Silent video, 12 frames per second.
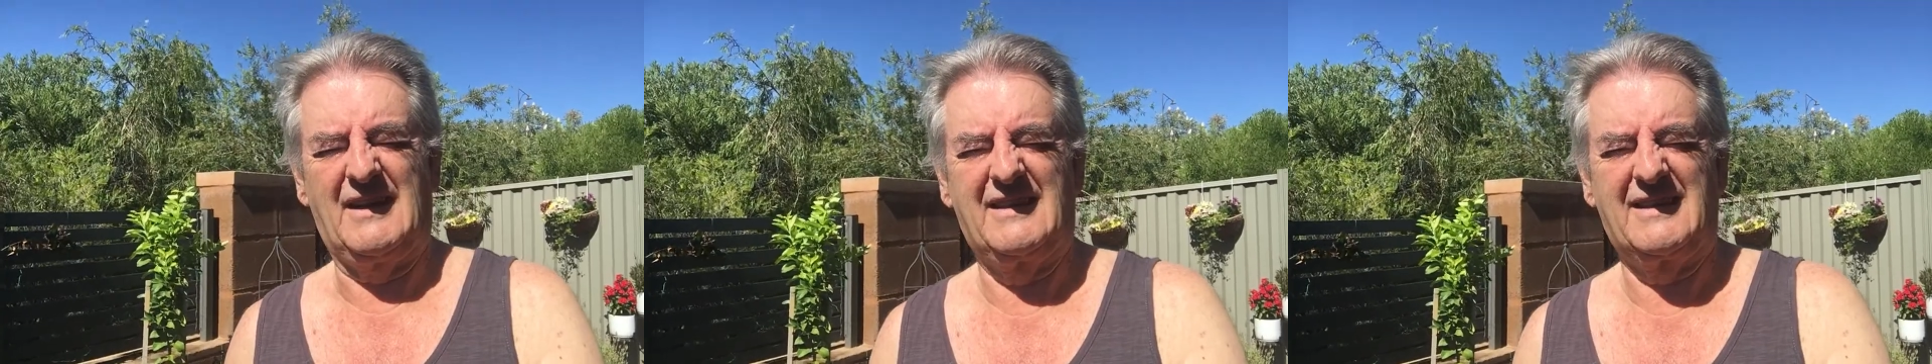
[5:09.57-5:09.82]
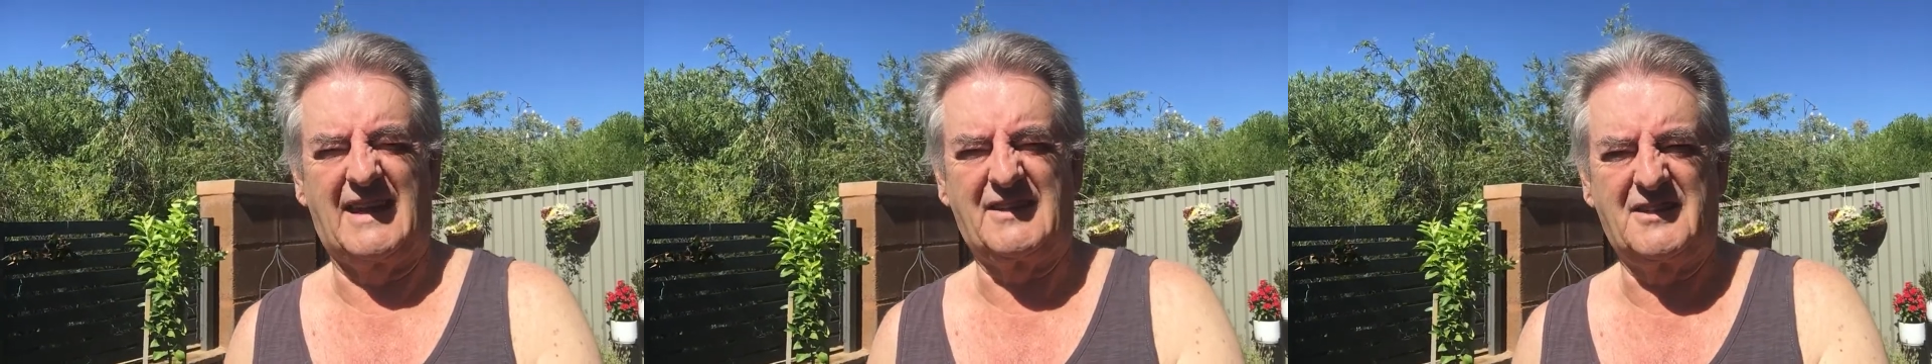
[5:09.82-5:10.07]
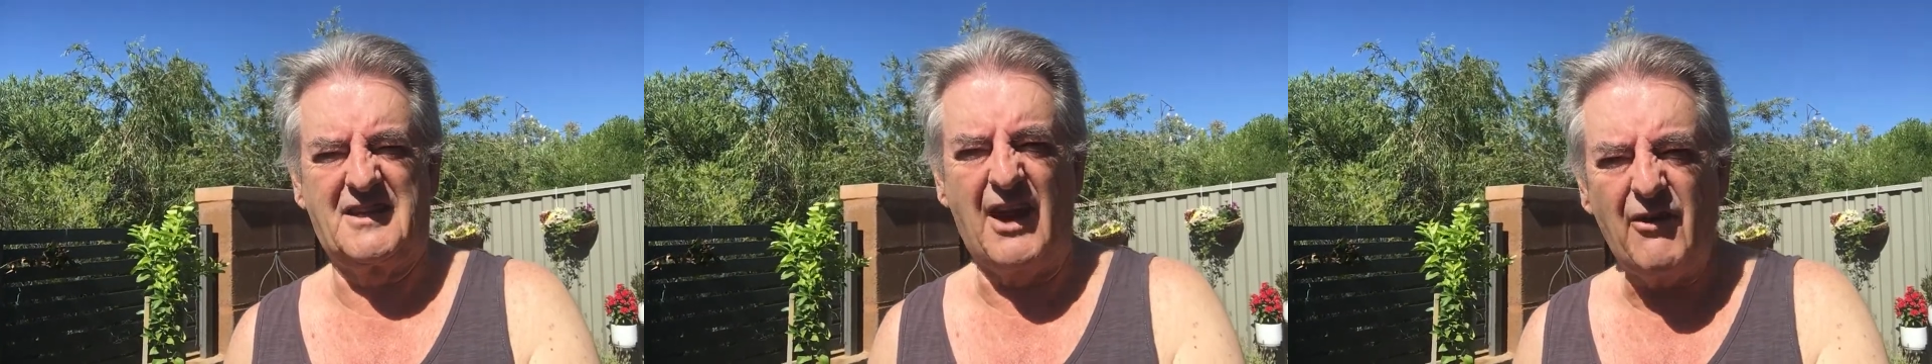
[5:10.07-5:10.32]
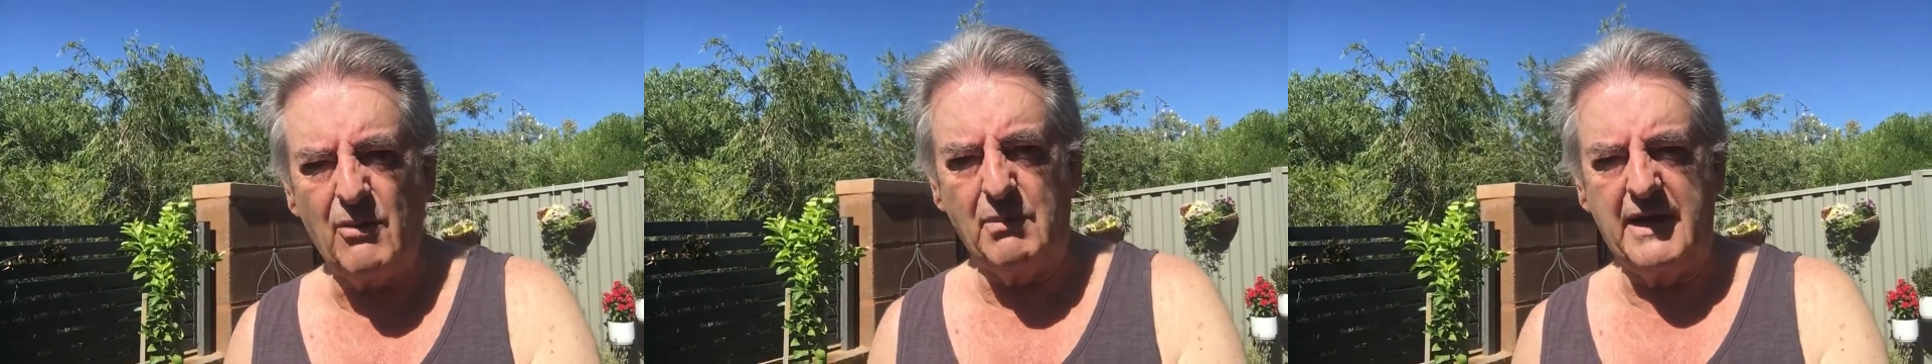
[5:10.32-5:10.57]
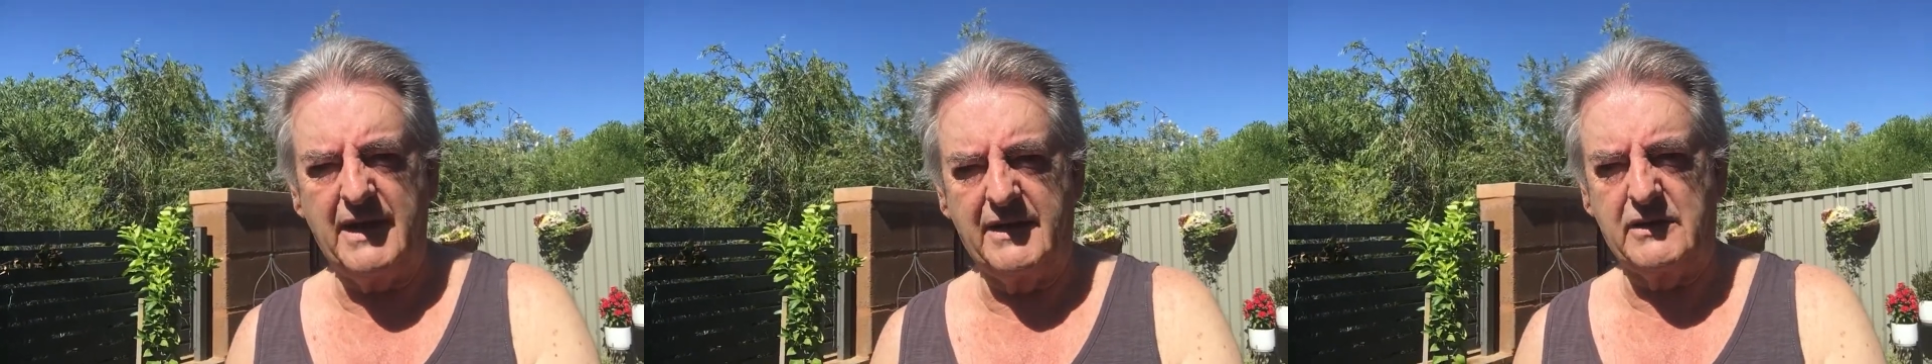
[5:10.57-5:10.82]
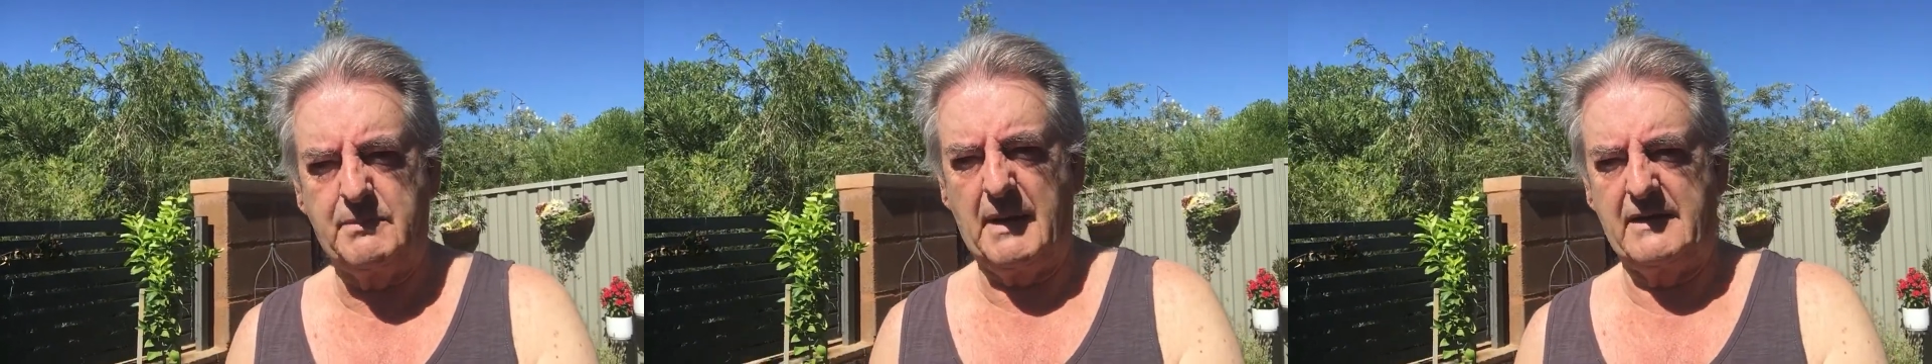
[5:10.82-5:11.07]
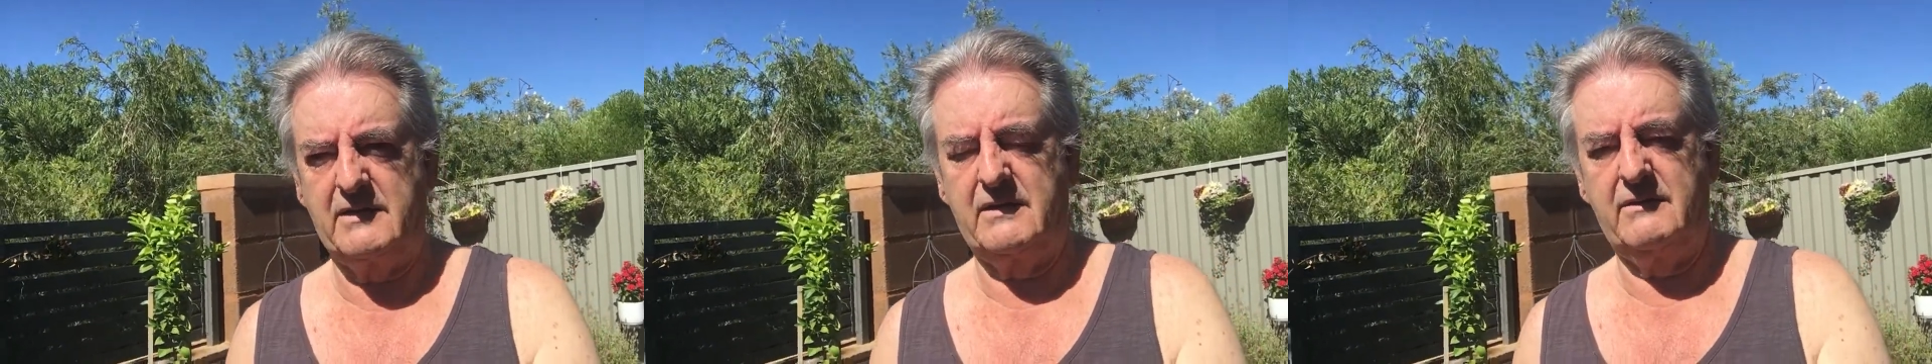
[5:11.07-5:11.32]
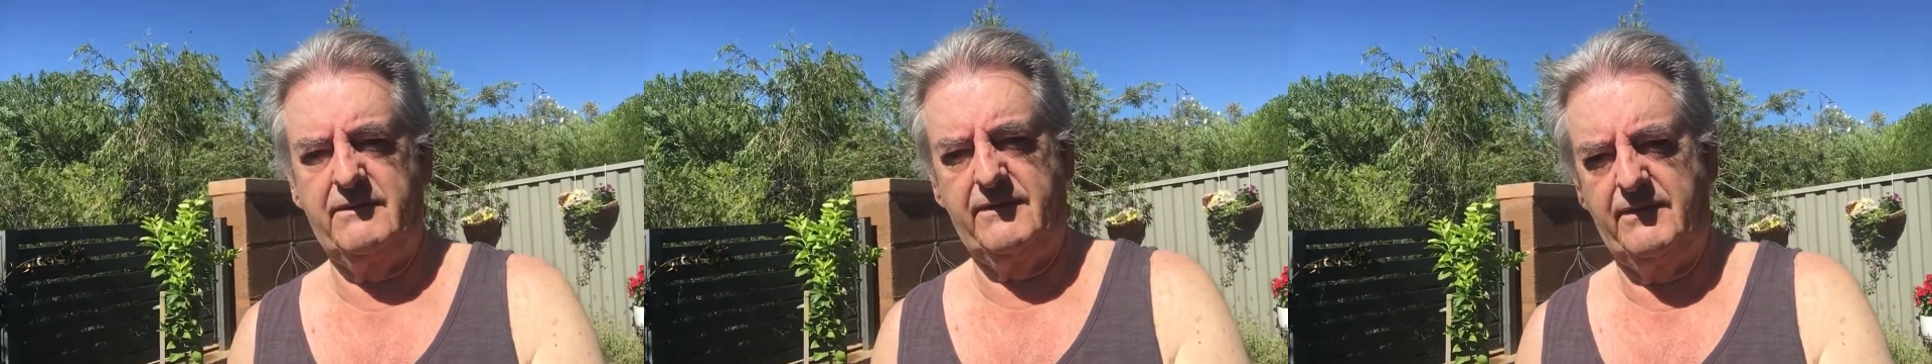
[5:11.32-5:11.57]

such terribly expensive